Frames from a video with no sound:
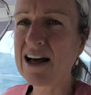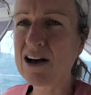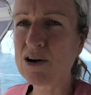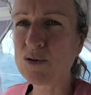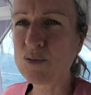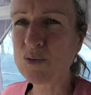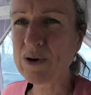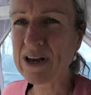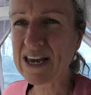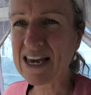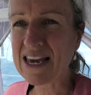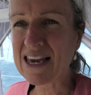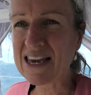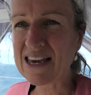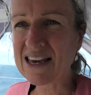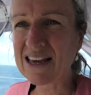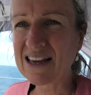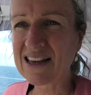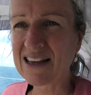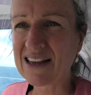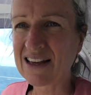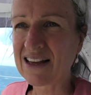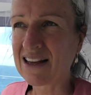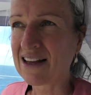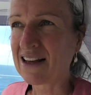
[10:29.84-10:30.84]
we
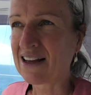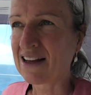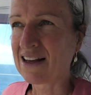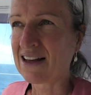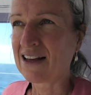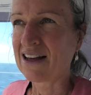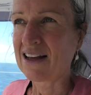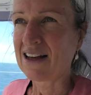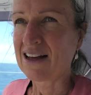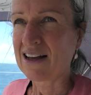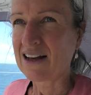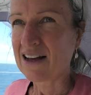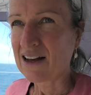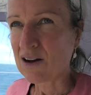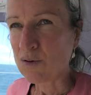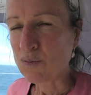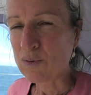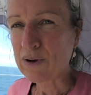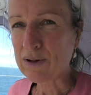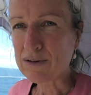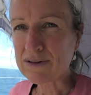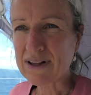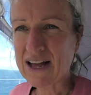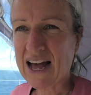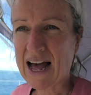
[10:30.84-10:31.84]

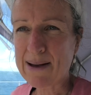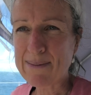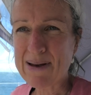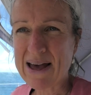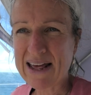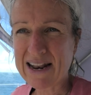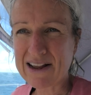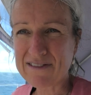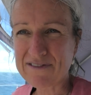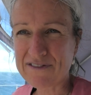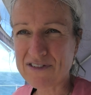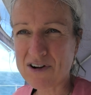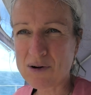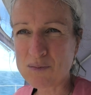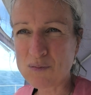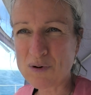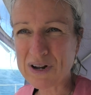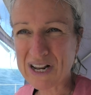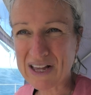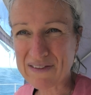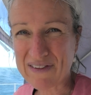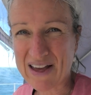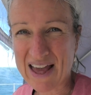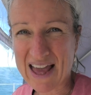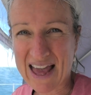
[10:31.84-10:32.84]
will come at it from
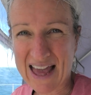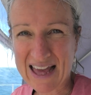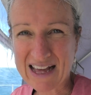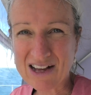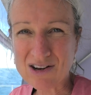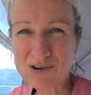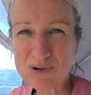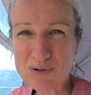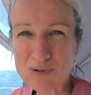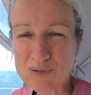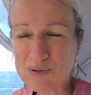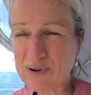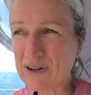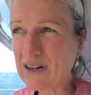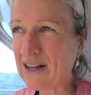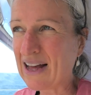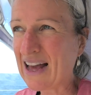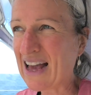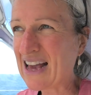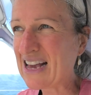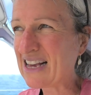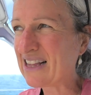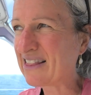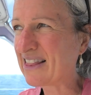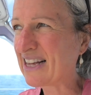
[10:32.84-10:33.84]
whatever angle
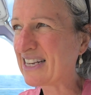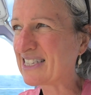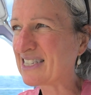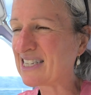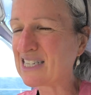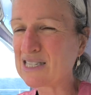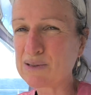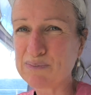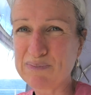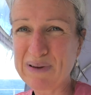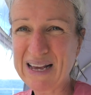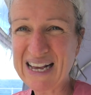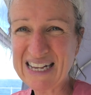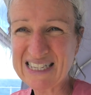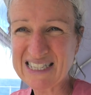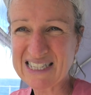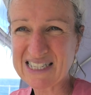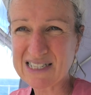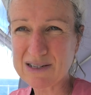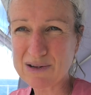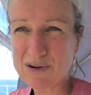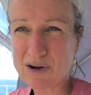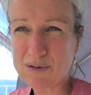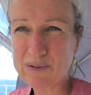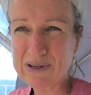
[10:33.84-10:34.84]
he thinks is
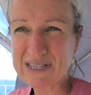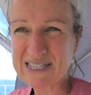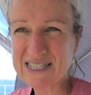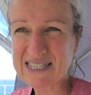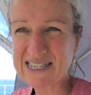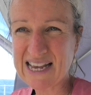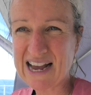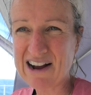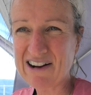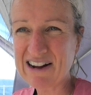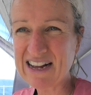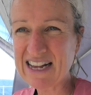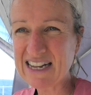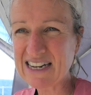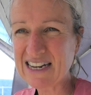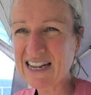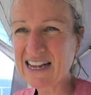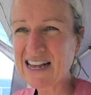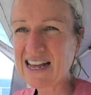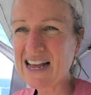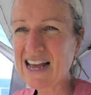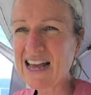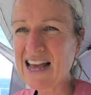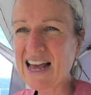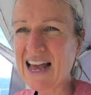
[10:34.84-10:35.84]
best with Sarean
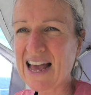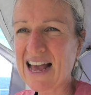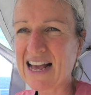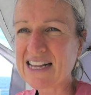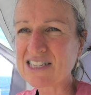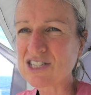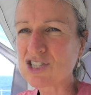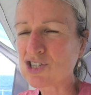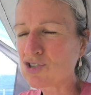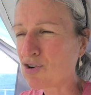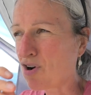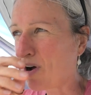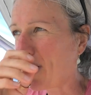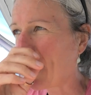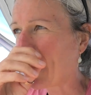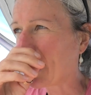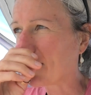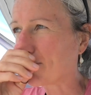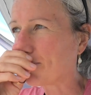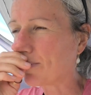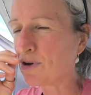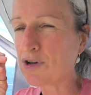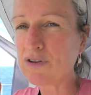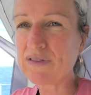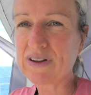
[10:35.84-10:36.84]
and try
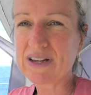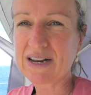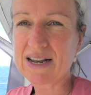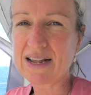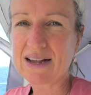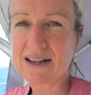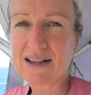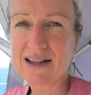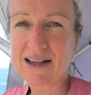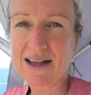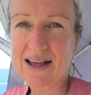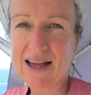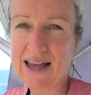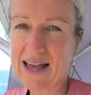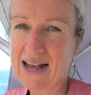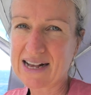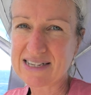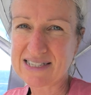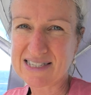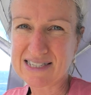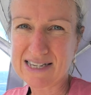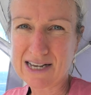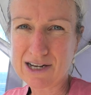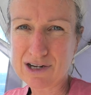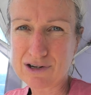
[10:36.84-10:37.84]
and move it
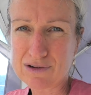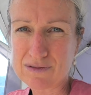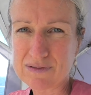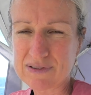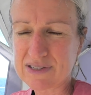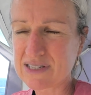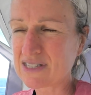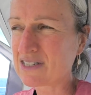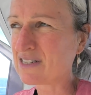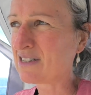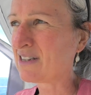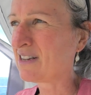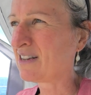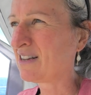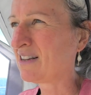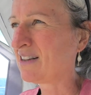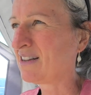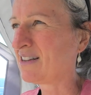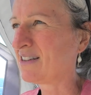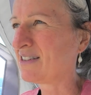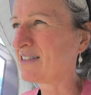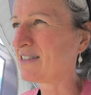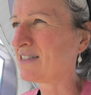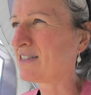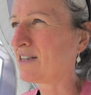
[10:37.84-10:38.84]
ourselves.
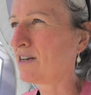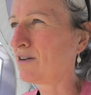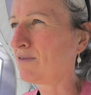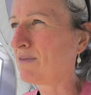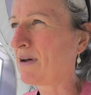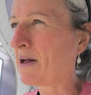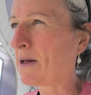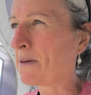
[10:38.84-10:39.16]
So